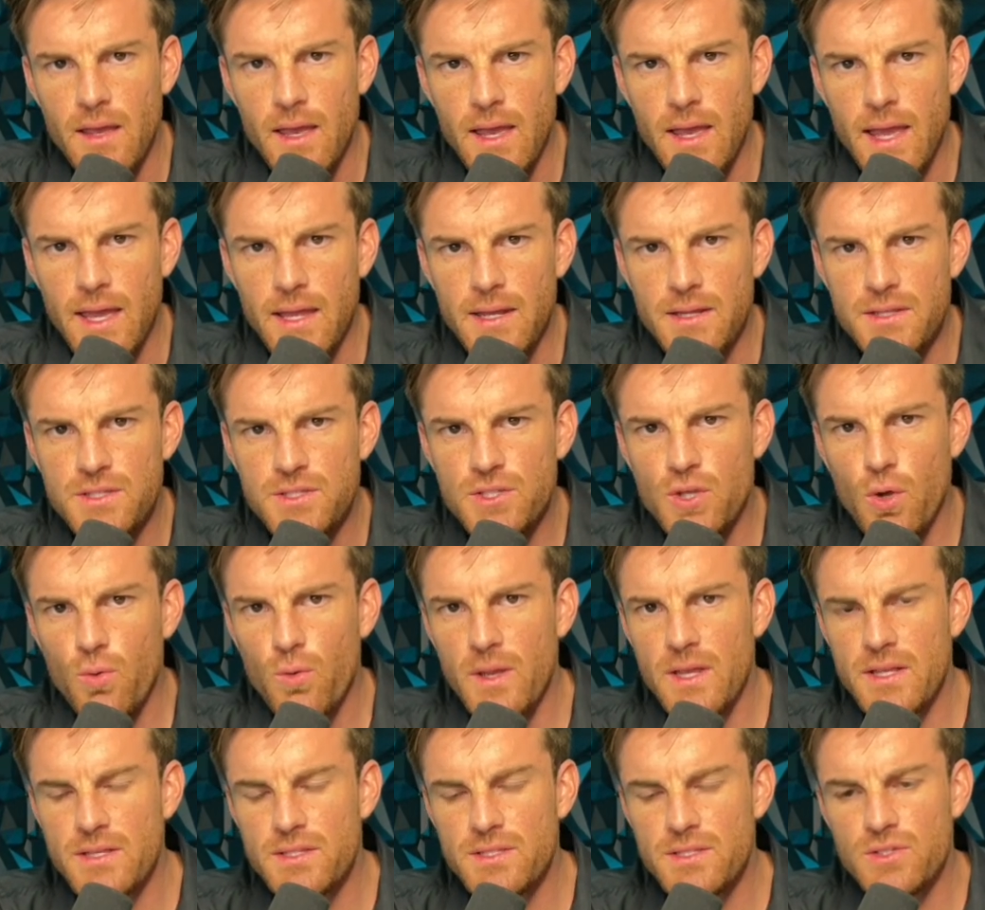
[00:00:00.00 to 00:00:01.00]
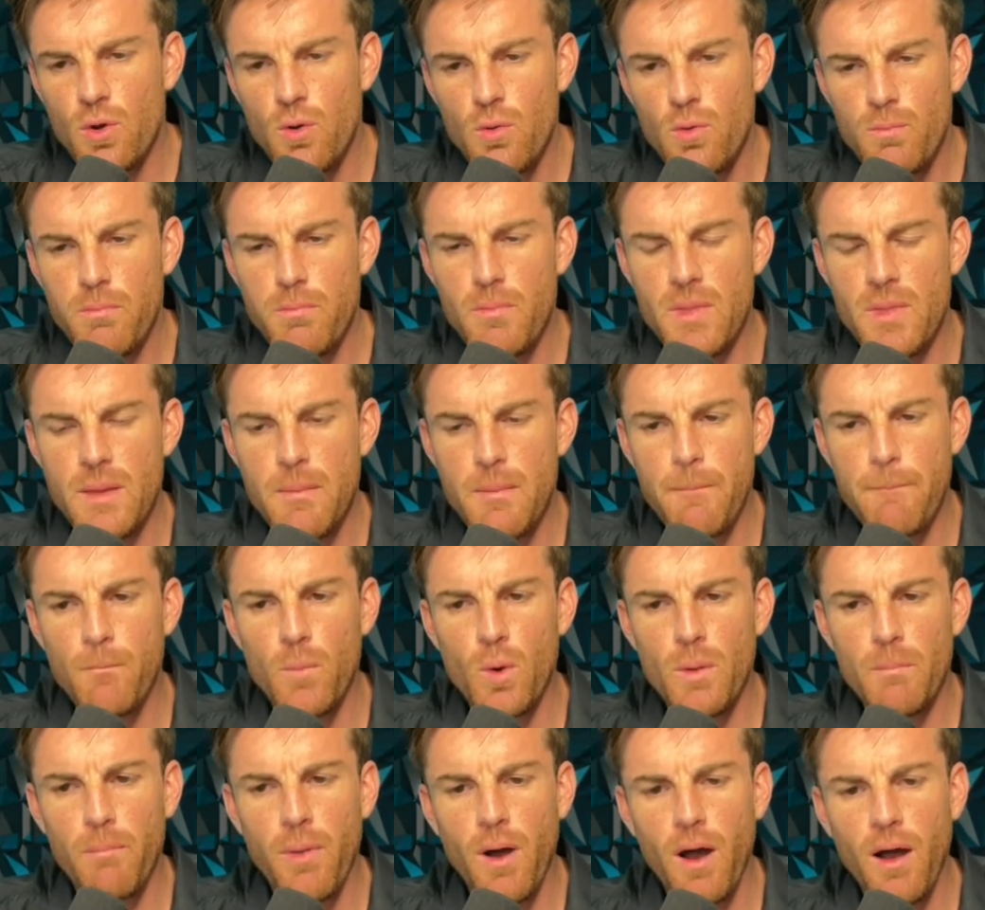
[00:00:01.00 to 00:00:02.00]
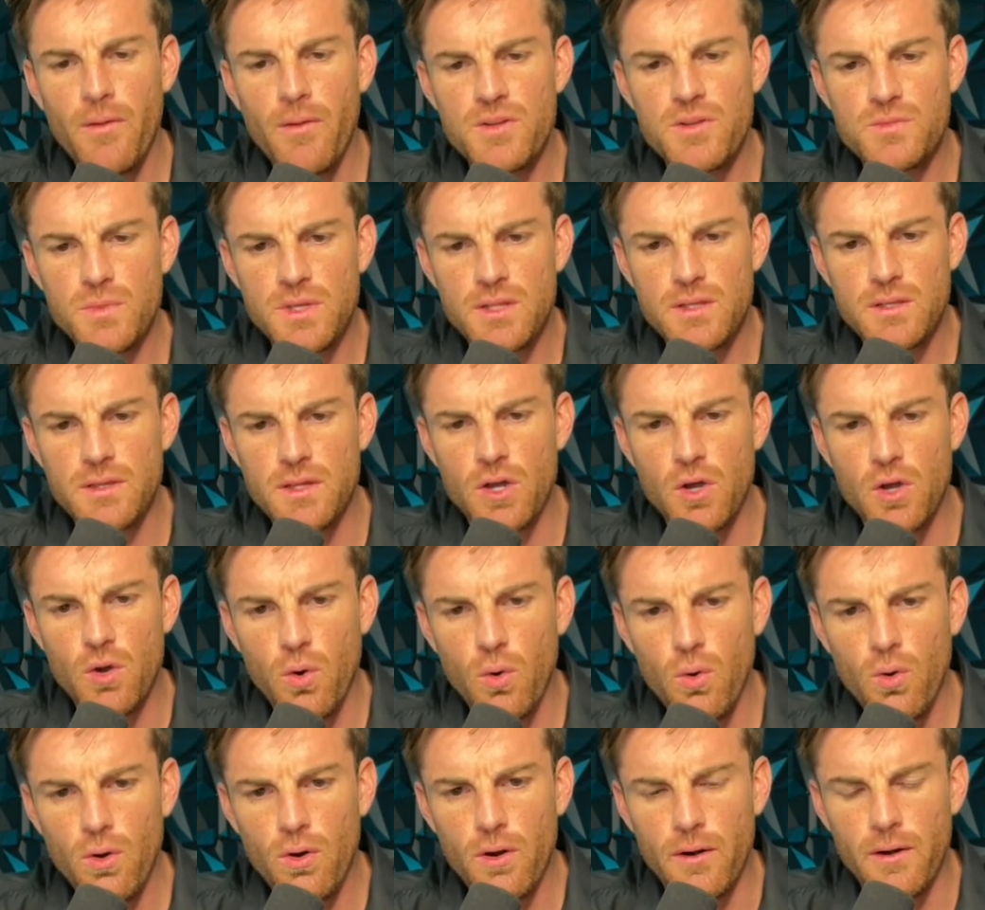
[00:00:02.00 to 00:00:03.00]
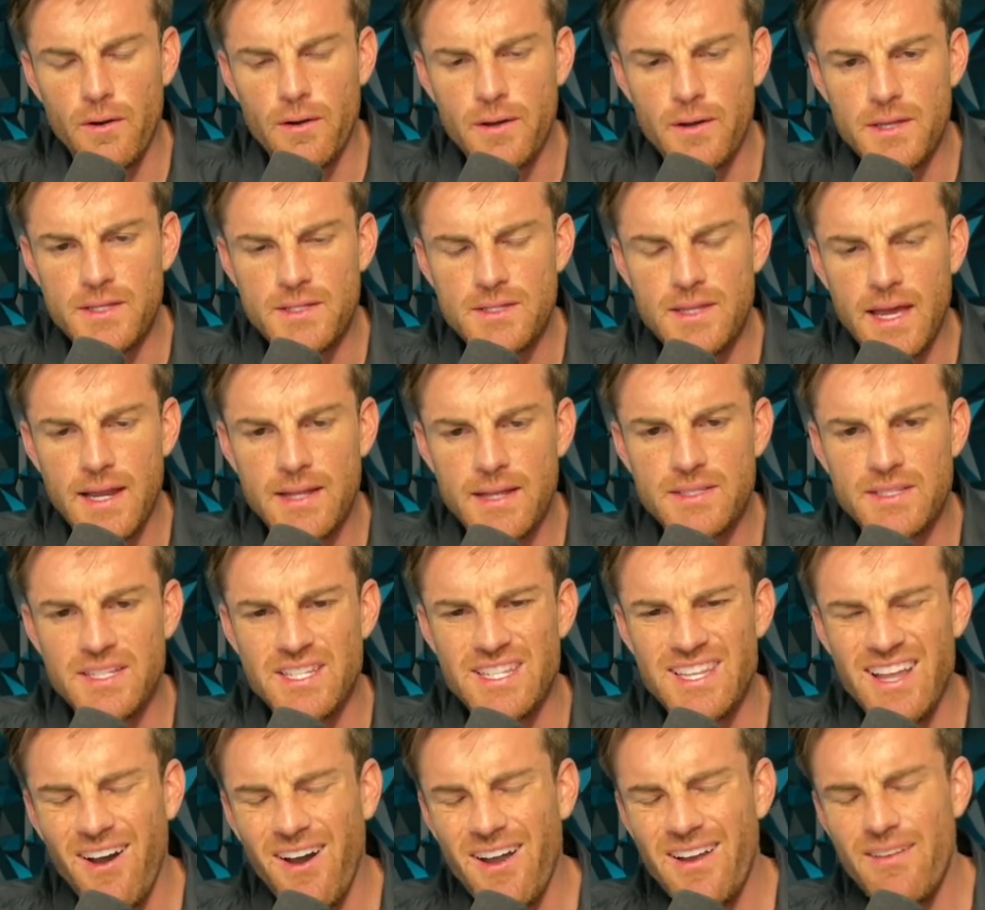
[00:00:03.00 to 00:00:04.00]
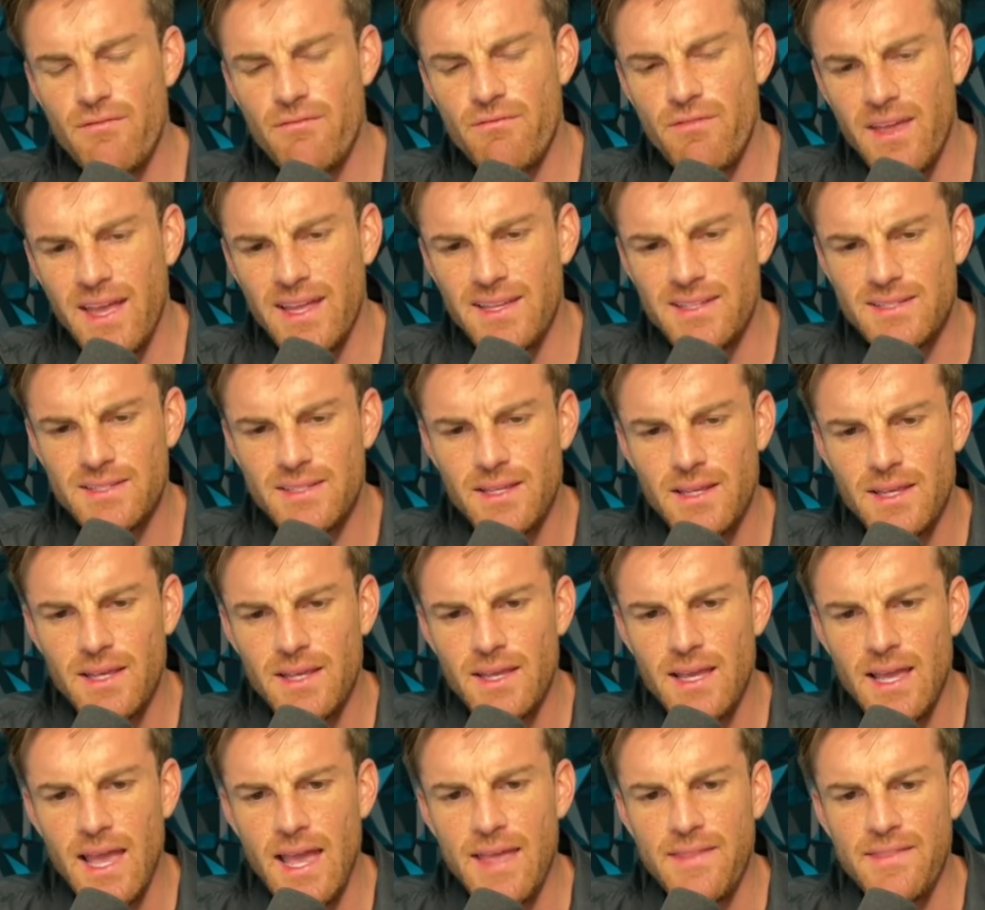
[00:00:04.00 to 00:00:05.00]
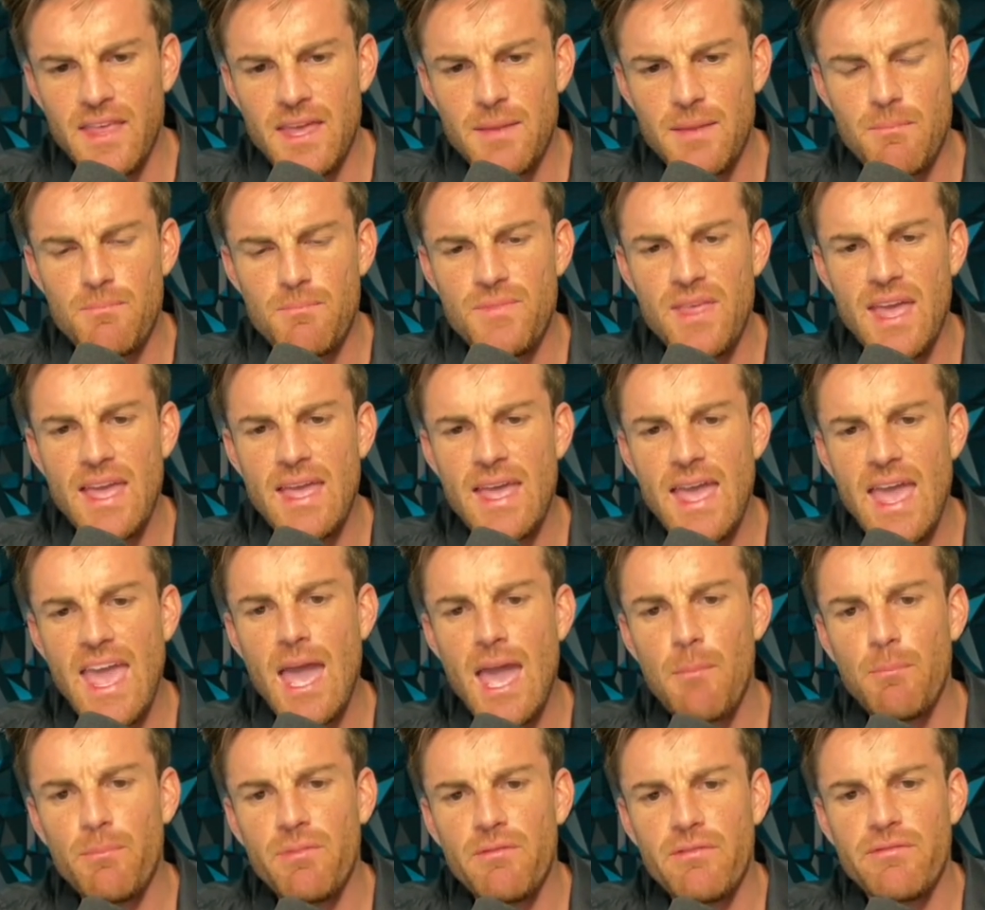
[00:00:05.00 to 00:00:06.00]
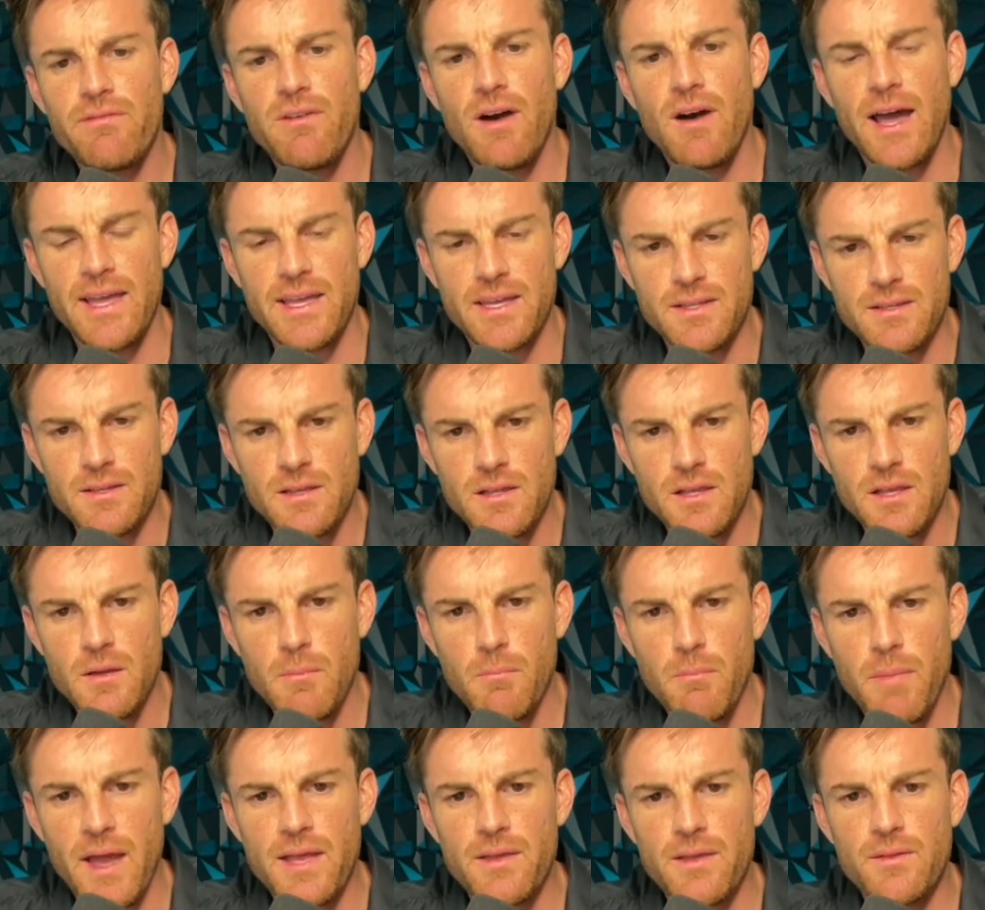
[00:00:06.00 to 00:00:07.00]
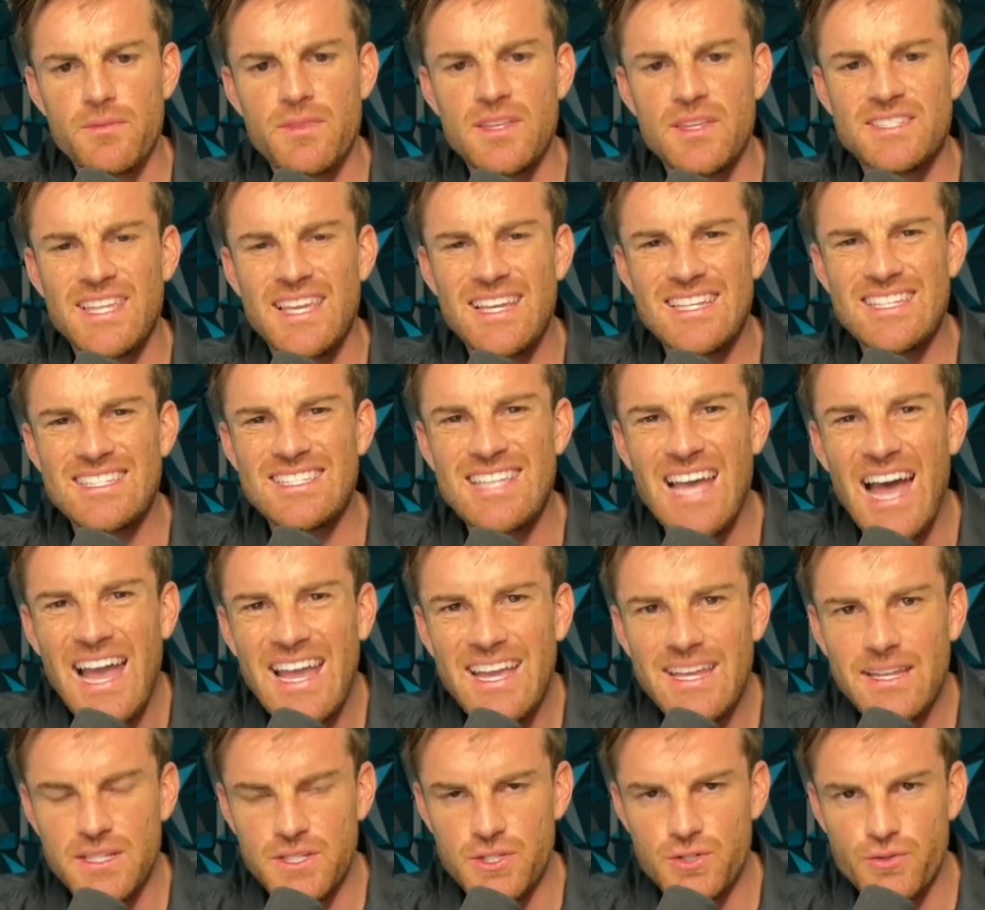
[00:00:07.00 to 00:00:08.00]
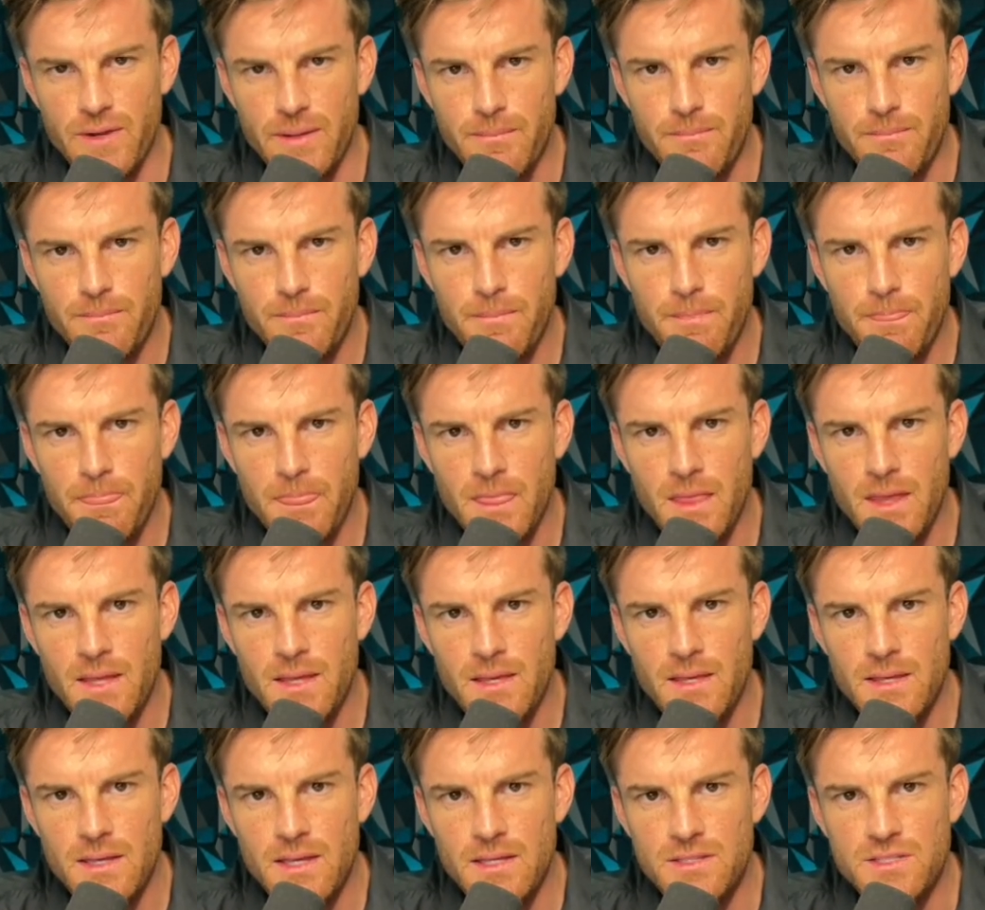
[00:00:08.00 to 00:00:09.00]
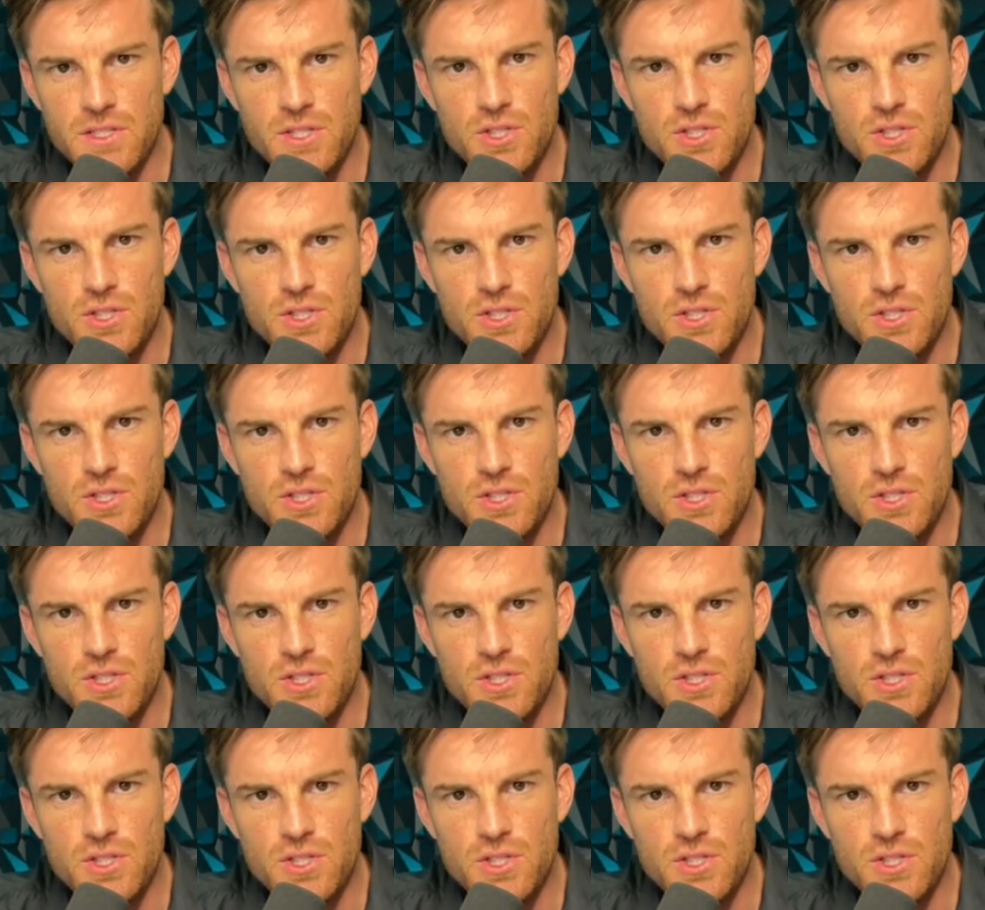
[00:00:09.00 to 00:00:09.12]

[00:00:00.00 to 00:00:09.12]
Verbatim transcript: And it's so it's so it, what bothers me to the core is that it's a non-event, and they they amplify it by this anxiety trip it's a